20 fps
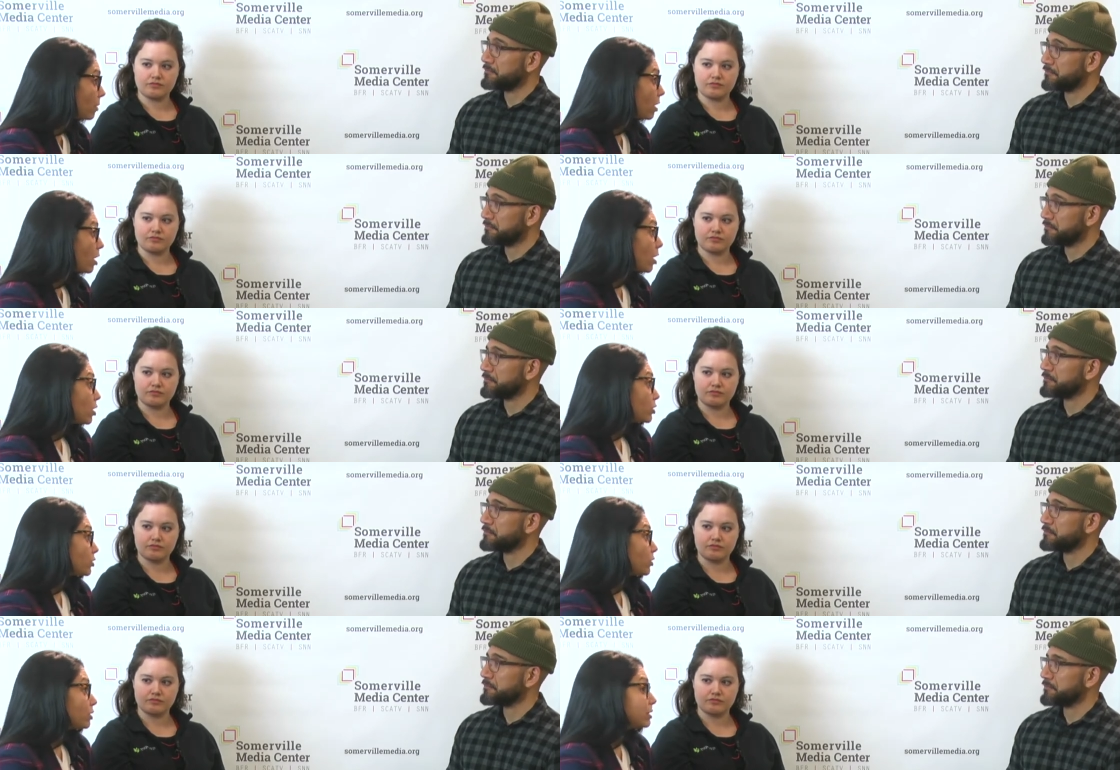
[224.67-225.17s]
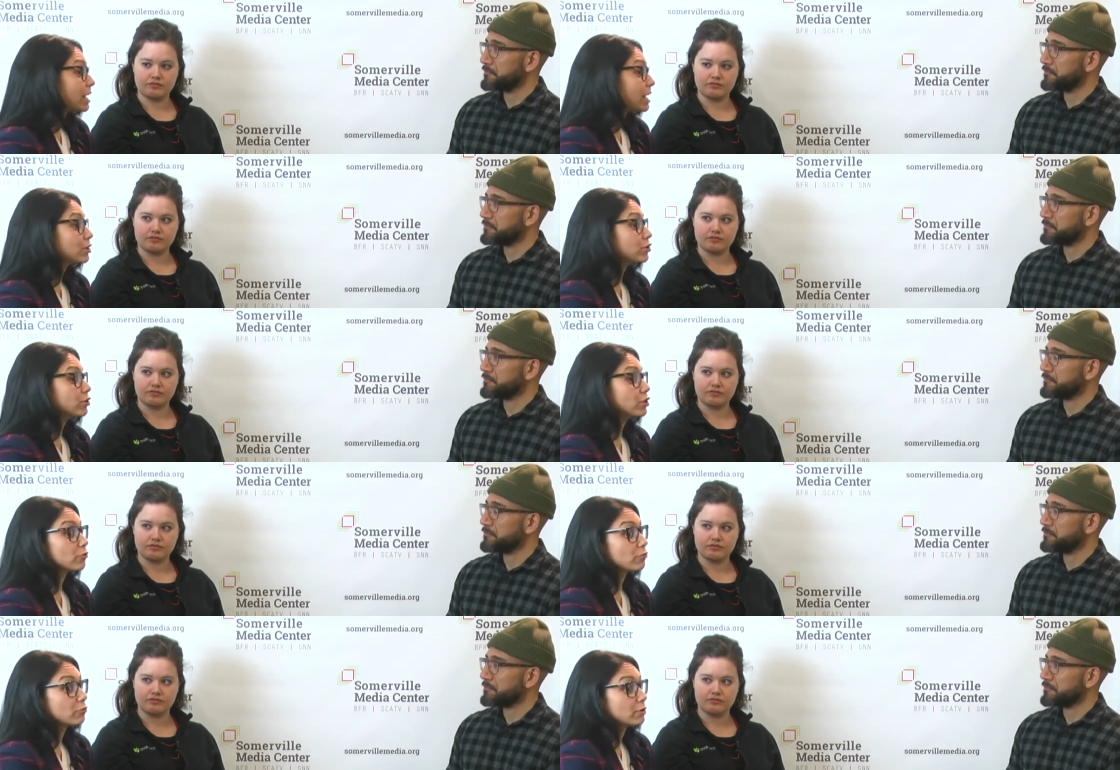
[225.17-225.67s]
Speaker 1: So it's actually a
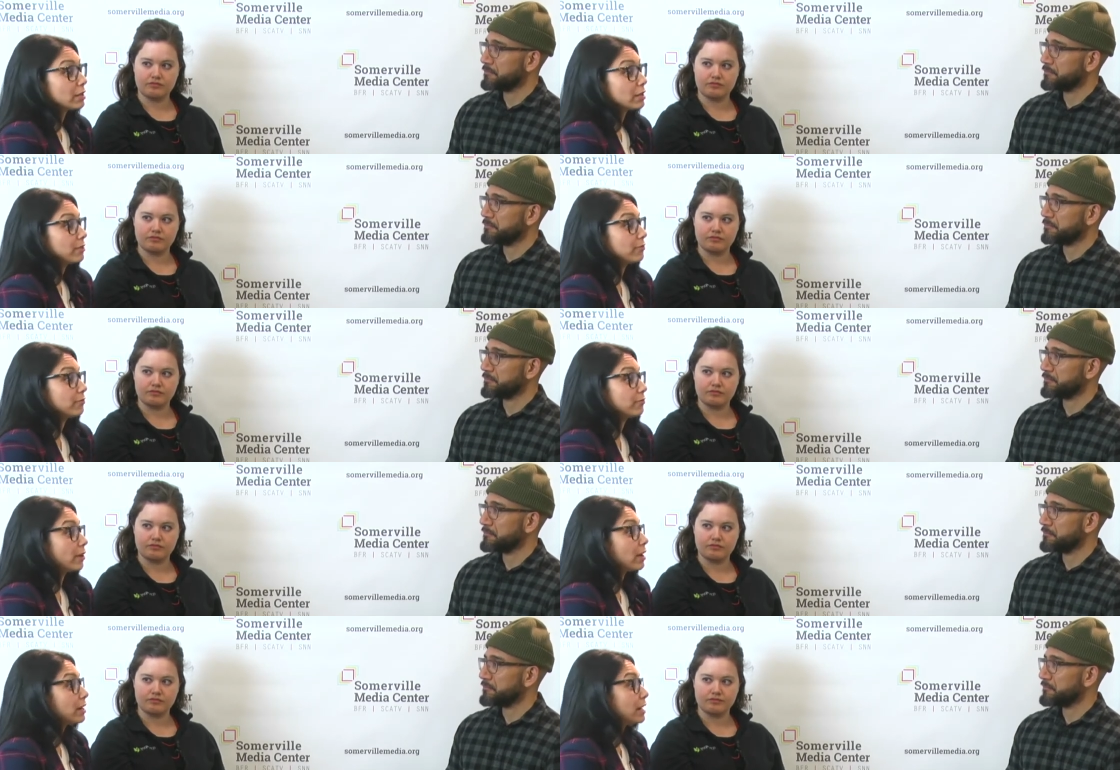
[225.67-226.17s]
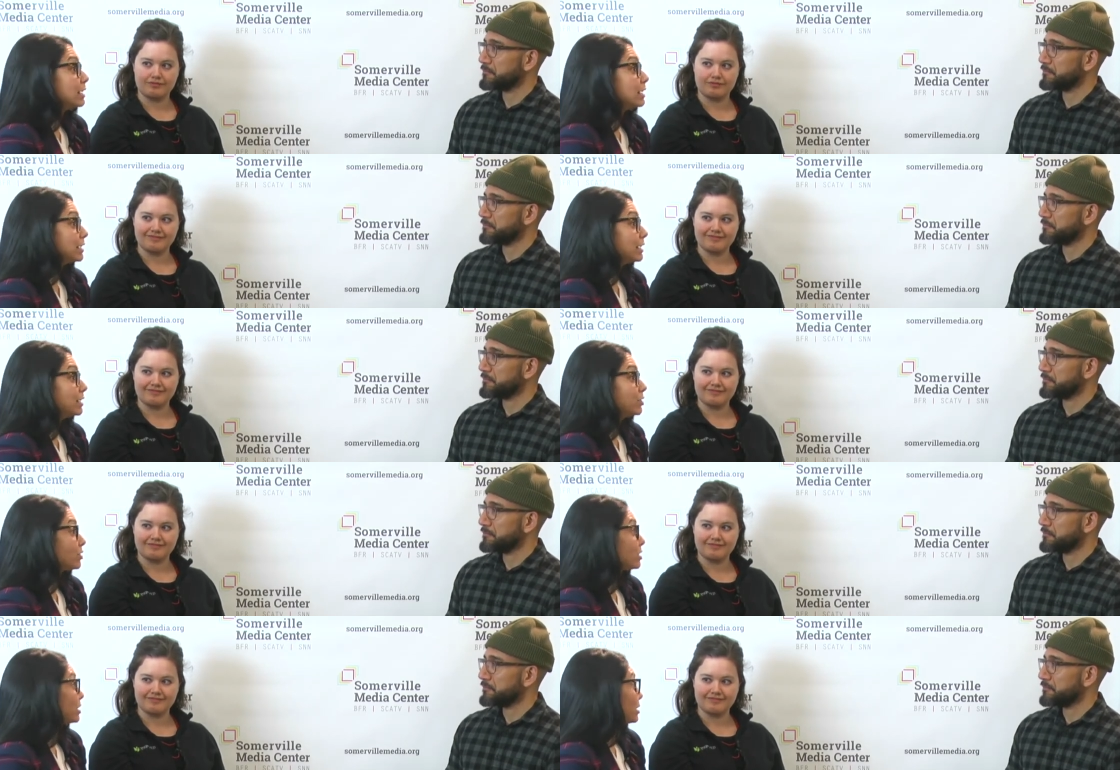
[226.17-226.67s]
really fun idea
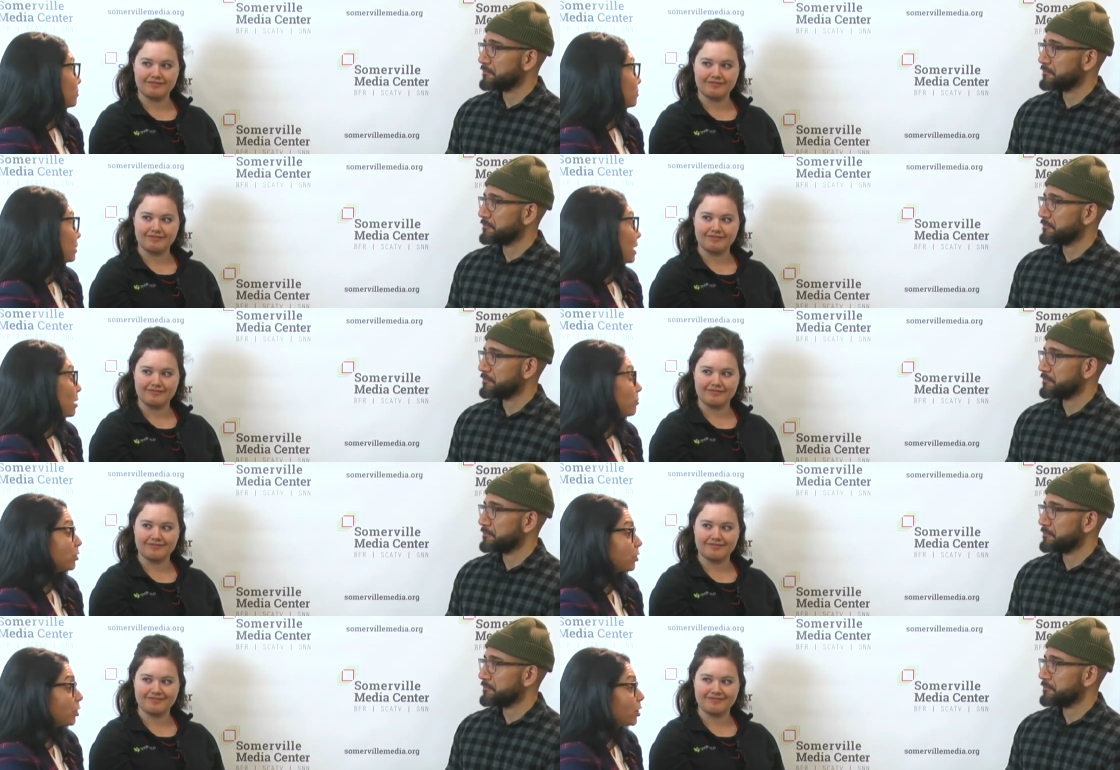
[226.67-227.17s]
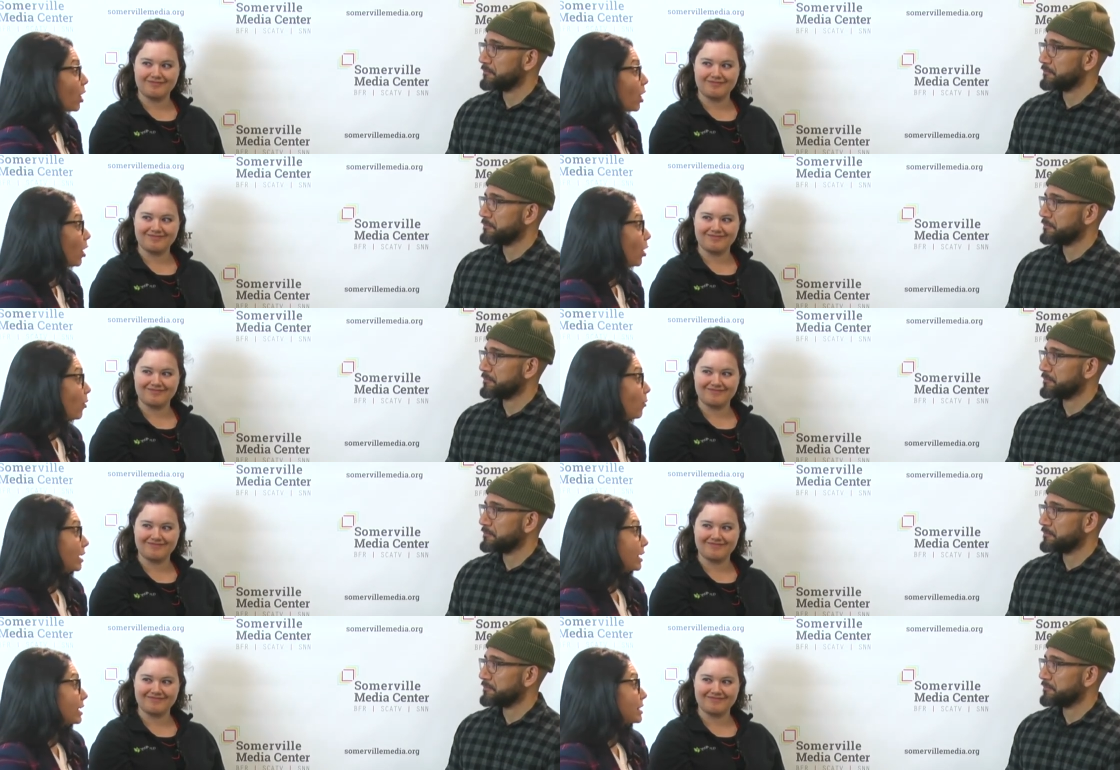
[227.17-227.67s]
just to be able to go
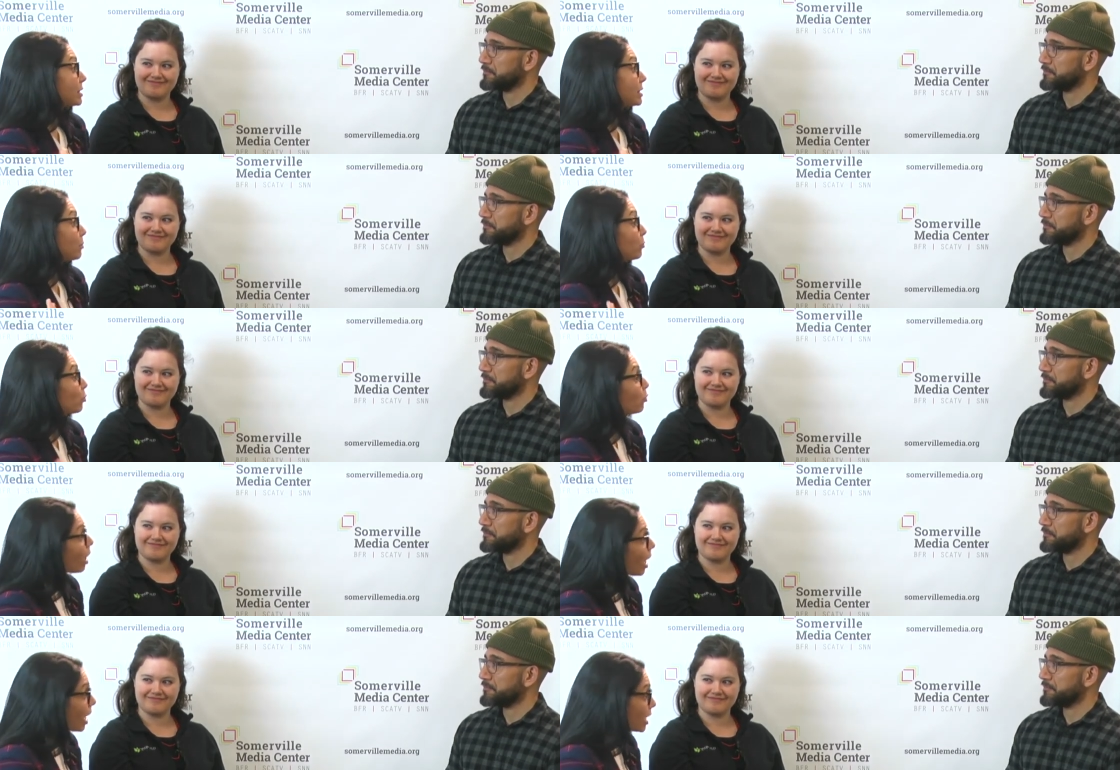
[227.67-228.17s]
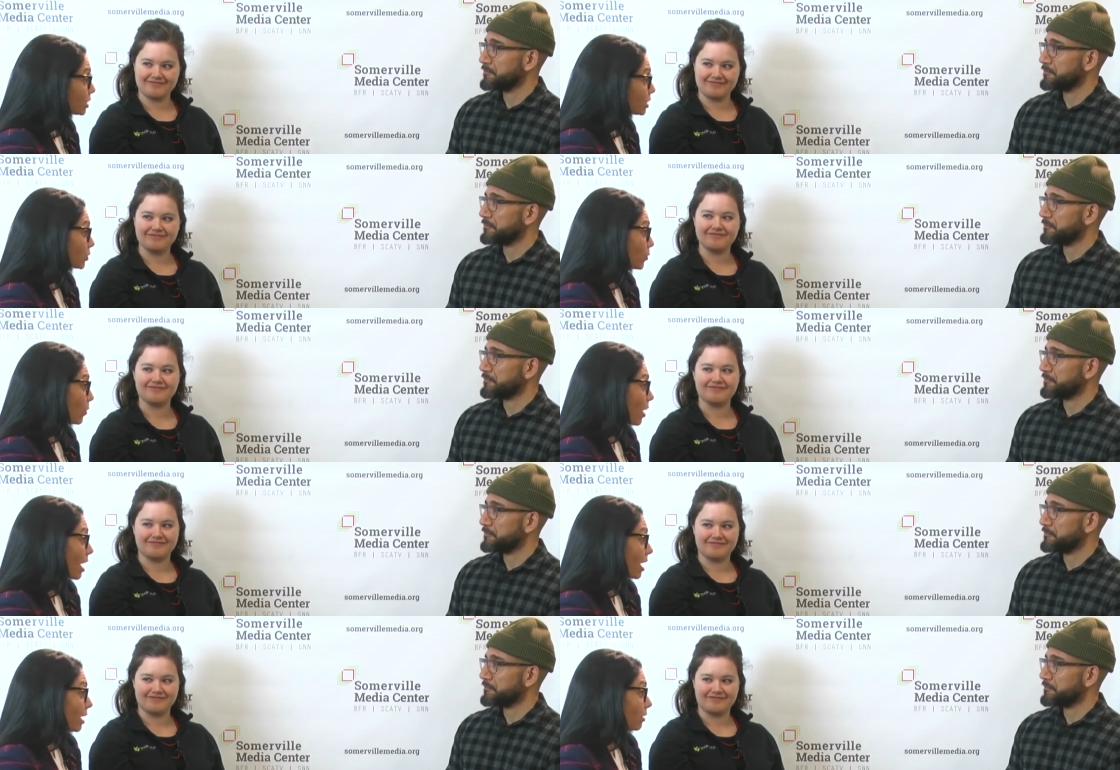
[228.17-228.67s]
and get some pride
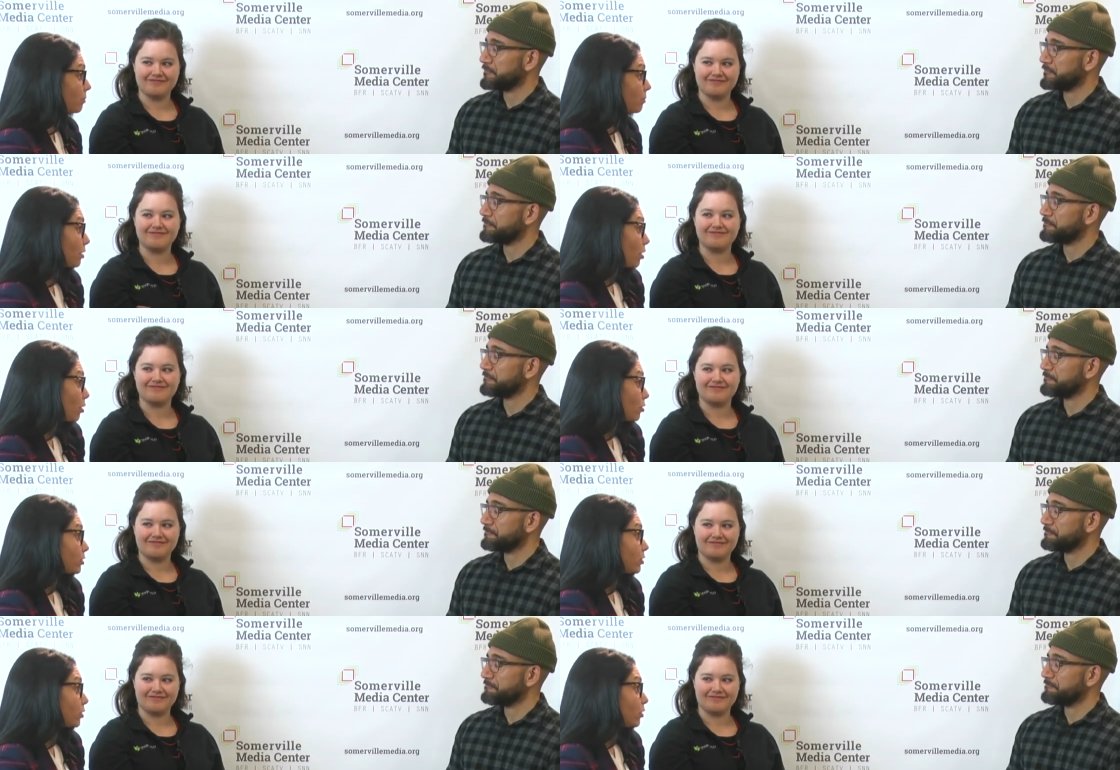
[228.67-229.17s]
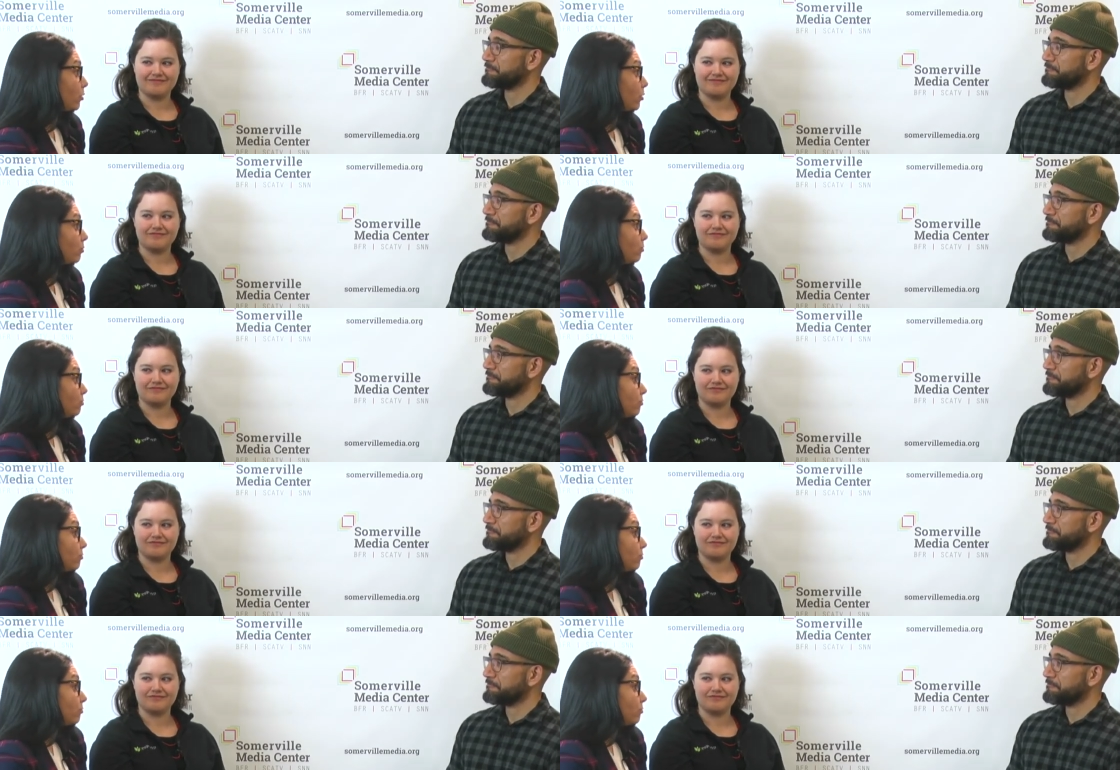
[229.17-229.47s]
swag, but also